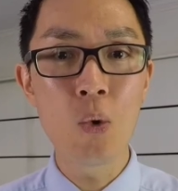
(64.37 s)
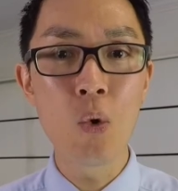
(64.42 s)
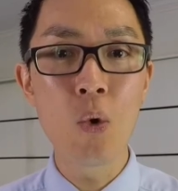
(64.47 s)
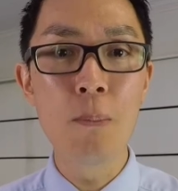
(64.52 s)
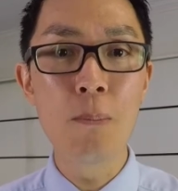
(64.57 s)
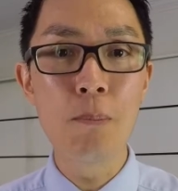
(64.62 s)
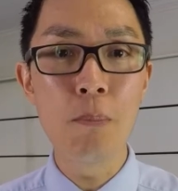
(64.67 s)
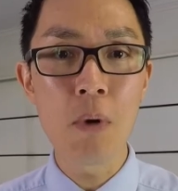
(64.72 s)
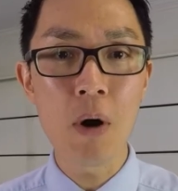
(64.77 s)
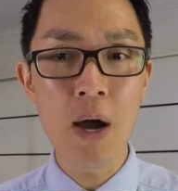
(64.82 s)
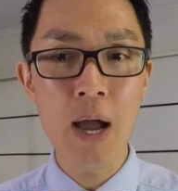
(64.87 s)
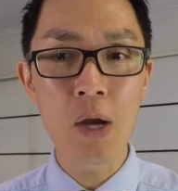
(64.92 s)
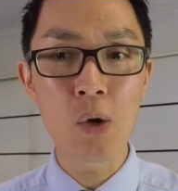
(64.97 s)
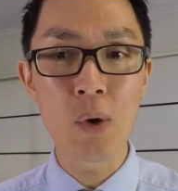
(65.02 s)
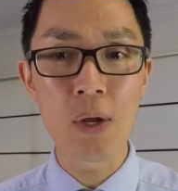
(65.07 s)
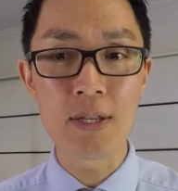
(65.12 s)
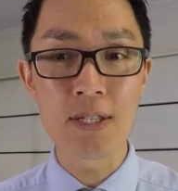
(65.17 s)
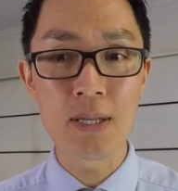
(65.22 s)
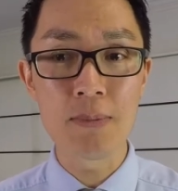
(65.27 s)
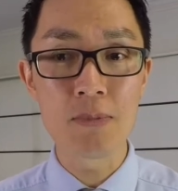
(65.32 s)
or
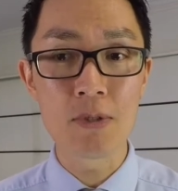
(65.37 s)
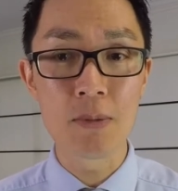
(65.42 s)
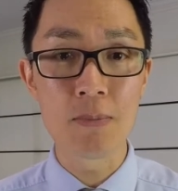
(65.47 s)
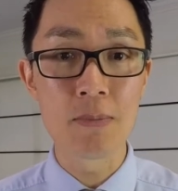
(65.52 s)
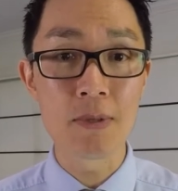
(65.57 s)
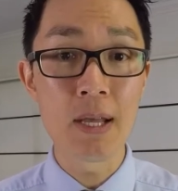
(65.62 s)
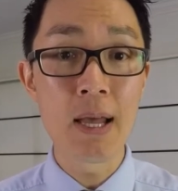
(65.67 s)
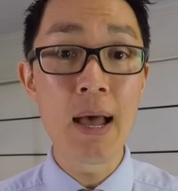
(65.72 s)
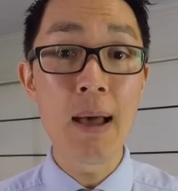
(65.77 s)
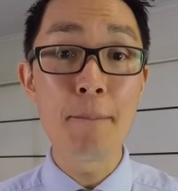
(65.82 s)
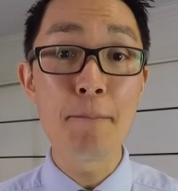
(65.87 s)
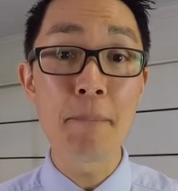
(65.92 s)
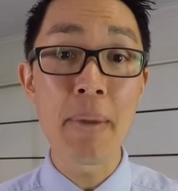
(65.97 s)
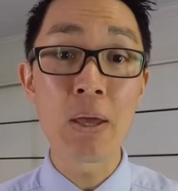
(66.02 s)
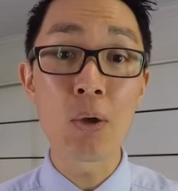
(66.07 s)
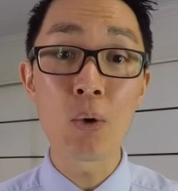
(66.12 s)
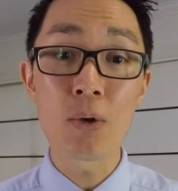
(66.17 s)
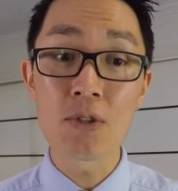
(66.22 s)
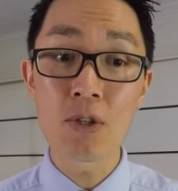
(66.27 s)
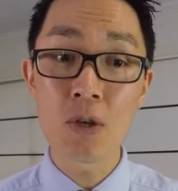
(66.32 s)
migraine symptoms may
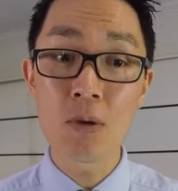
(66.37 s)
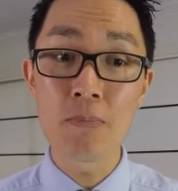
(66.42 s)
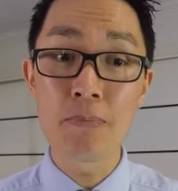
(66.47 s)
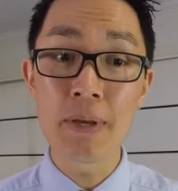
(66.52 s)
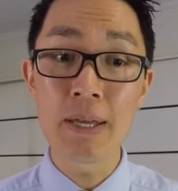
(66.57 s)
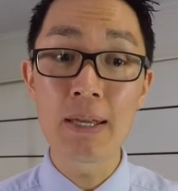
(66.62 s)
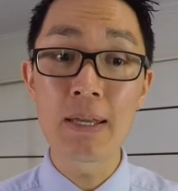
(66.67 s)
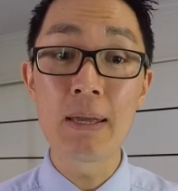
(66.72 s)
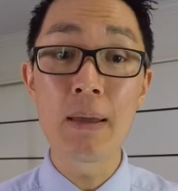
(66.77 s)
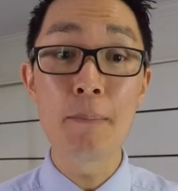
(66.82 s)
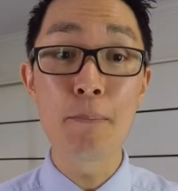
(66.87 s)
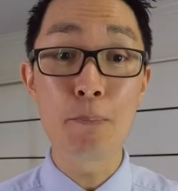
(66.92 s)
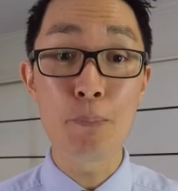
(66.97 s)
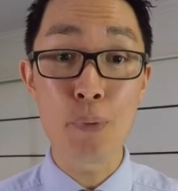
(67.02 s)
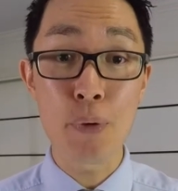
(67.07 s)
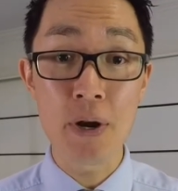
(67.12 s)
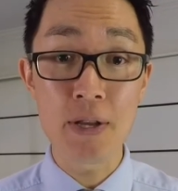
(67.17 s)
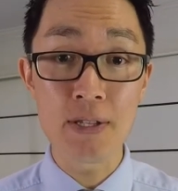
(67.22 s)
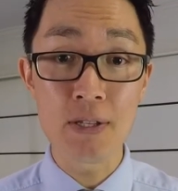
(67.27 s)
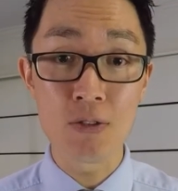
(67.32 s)
also be
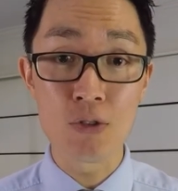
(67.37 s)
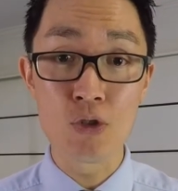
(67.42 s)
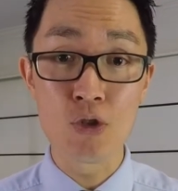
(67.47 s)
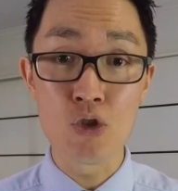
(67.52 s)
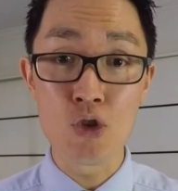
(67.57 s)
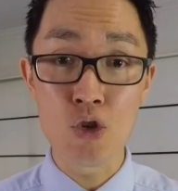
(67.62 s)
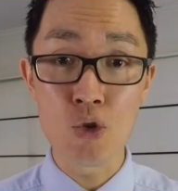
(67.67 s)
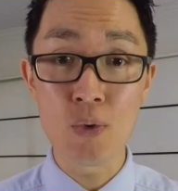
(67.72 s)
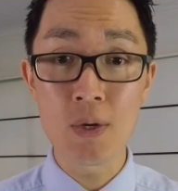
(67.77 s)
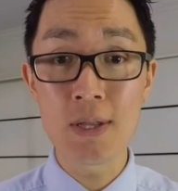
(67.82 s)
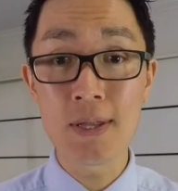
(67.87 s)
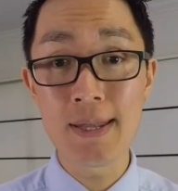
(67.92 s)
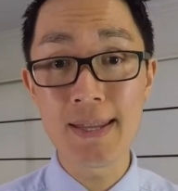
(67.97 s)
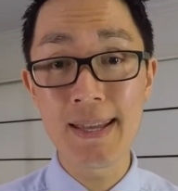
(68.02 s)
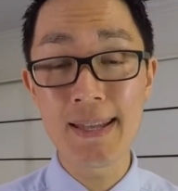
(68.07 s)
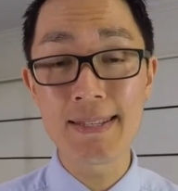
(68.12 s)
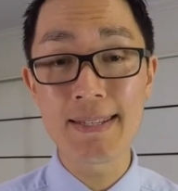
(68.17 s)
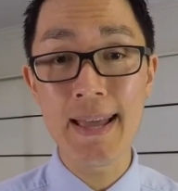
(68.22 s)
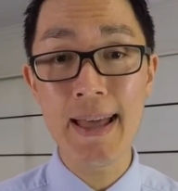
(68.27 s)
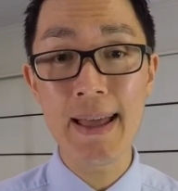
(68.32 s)
present during the
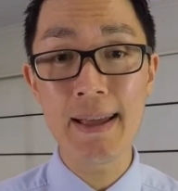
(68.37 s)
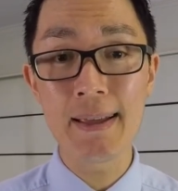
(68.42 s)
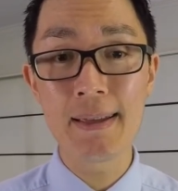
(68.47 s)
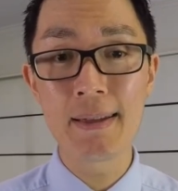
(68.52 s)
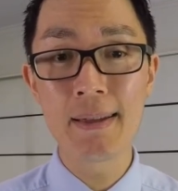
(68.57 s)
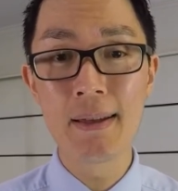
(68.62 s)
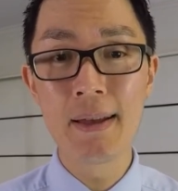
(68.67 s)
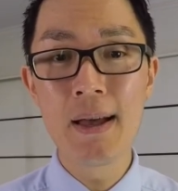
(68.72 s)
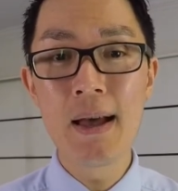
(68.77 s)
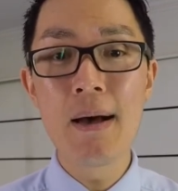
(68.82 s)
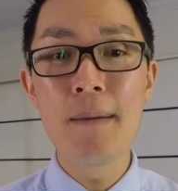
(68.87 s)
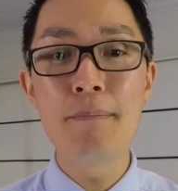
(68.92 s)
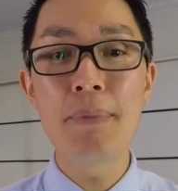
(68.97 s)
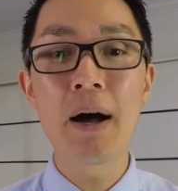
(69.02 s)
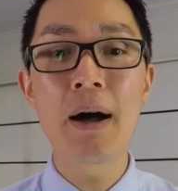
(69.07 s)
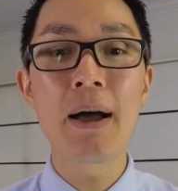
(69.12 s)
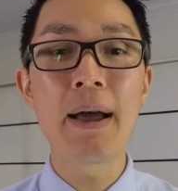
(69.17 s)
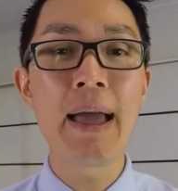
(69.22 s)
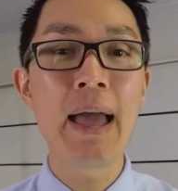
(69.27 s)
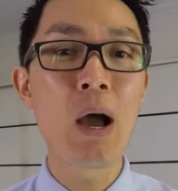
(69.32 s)
attack,
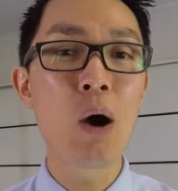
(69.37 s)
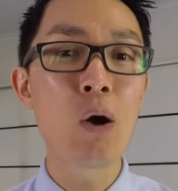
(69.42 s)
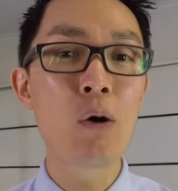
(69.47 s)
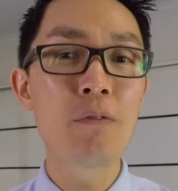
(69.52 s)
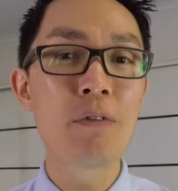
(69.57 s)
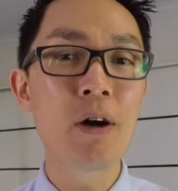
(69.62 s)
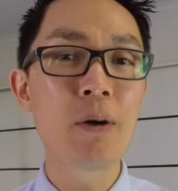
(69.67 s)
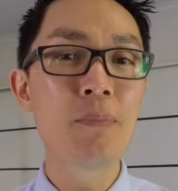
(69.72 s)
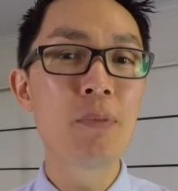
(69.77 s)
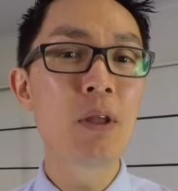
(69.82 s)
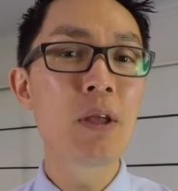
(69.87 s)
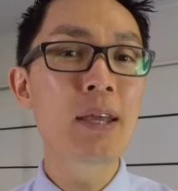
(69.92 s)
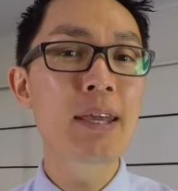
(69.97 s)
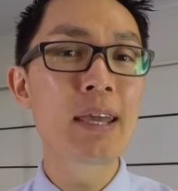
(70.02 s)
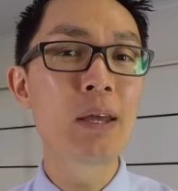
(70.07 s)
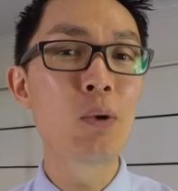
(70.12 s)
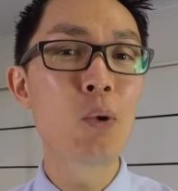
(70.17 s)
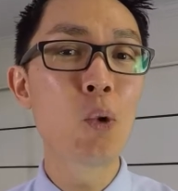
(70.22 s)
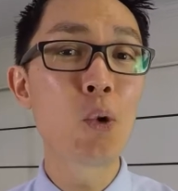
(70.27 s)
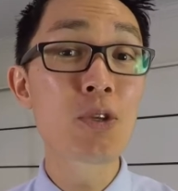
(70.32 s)
but however,
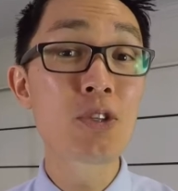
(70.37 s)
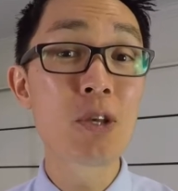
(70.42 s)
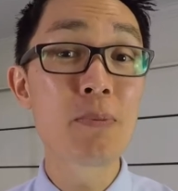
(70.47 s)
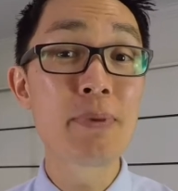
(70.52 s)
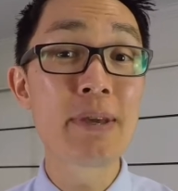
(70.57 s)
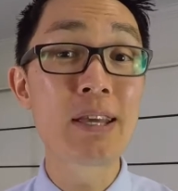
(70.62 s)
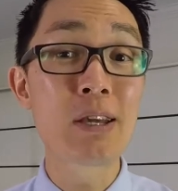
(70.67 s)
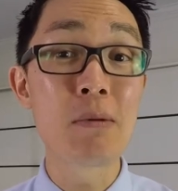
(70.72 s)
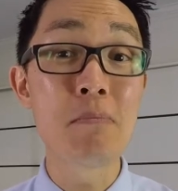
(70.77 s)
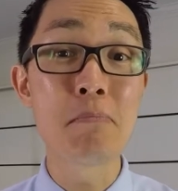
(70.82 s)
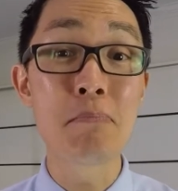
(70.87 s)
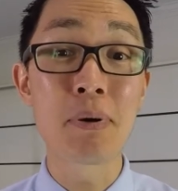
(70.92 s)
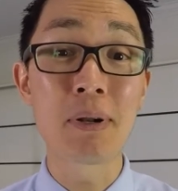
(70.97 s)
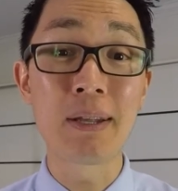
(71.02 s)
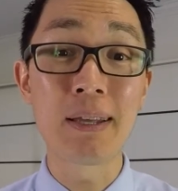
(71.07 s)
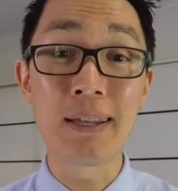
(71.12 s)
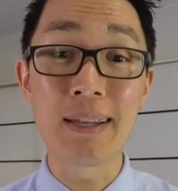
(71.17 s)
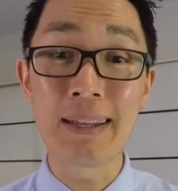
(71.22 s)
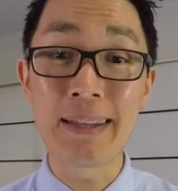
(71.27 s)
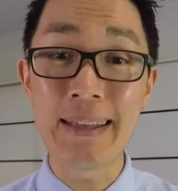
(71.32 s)
can also be
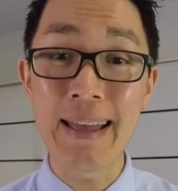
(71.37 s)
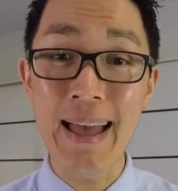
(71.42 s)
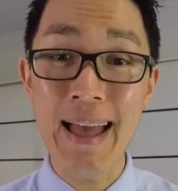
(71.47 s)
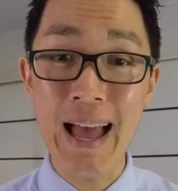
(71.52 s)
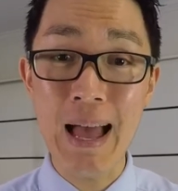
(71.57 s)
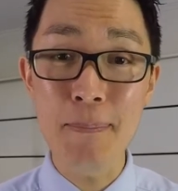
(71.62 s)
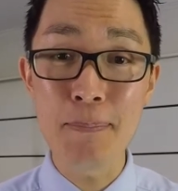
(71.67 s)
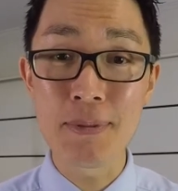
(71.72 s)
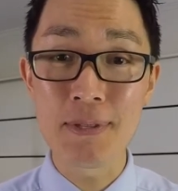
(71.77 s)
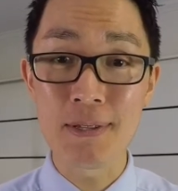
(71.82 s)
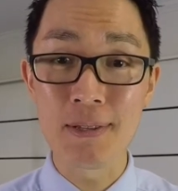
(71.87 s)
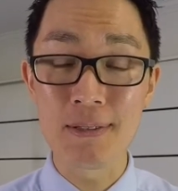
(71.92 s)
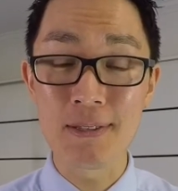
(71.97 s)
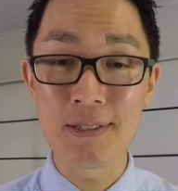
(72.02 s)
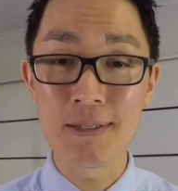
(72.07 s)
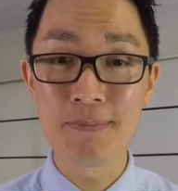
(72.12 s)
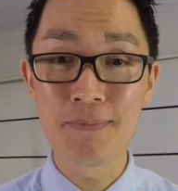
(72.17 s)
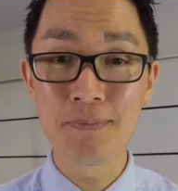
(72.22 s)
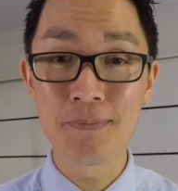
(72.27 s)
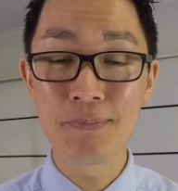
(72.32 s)
completely absent.